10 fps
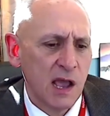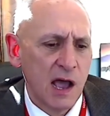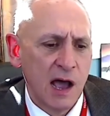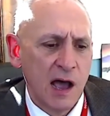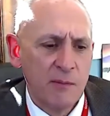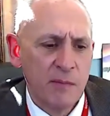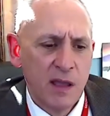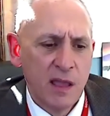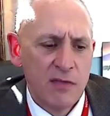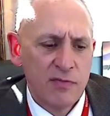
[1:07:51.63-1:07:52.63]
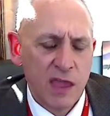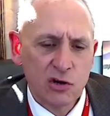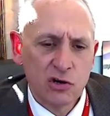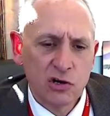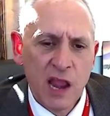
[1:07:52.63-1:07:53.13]
that
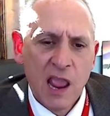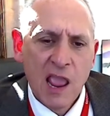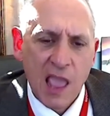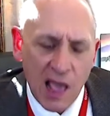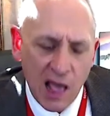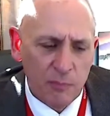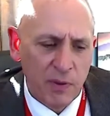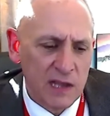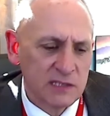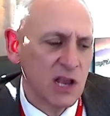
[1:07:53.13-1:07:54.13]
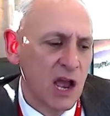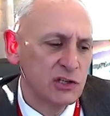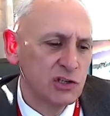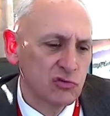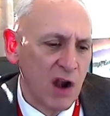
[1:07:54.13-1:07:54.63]
could help us
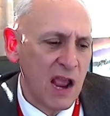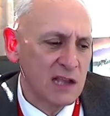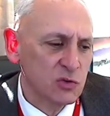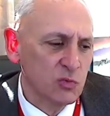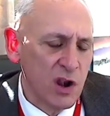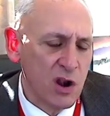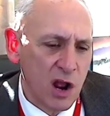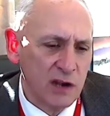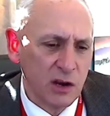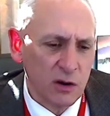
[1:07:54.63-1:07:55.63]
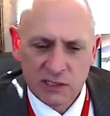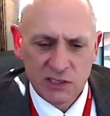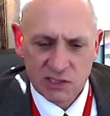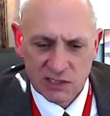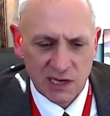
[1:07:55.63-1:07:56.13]
address, we're not going to
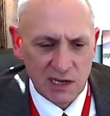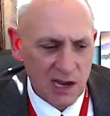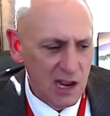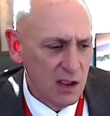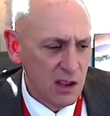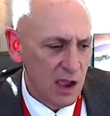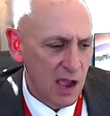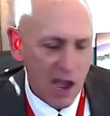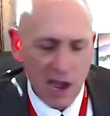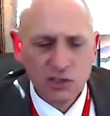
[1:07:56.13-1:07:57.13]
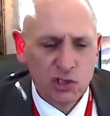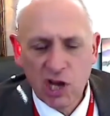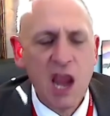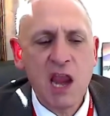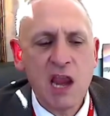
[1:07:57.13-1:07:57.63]
sit
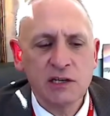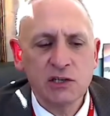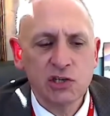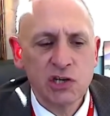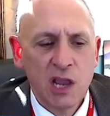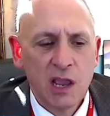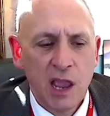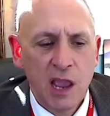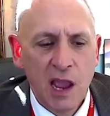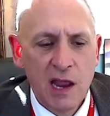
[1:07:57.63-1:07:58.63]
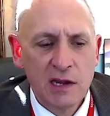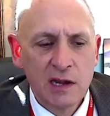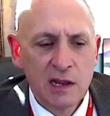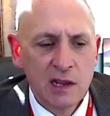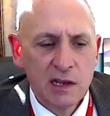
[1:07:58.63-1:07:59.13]
unchanged
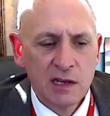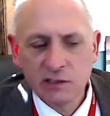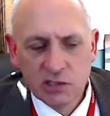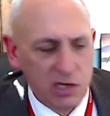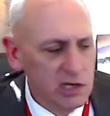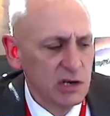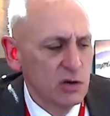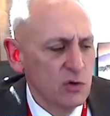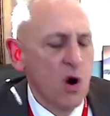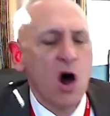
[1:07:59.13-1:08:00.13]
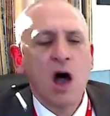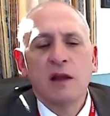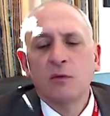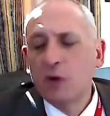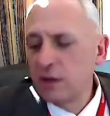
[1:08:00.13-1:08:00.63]
and continue
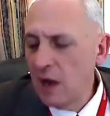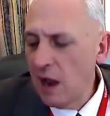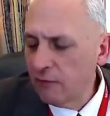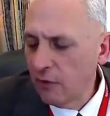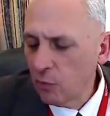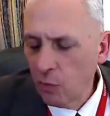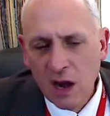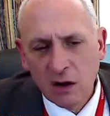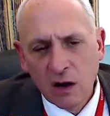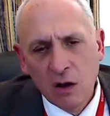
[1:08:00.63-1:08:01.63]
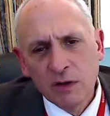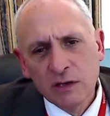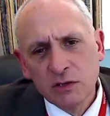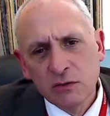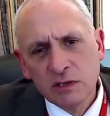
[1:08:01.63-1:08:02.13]
on with an effort. We are
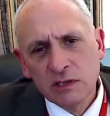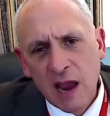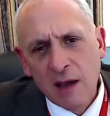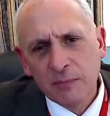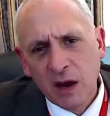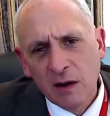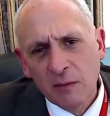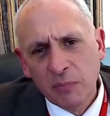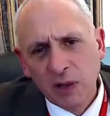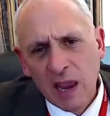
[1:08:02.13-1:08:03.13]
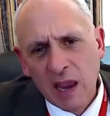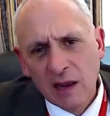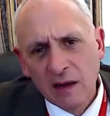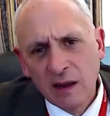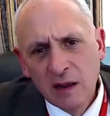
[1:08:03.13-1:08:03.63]
going to adapt our
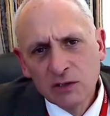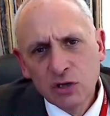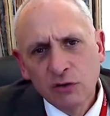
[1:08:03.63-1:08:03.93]
plan to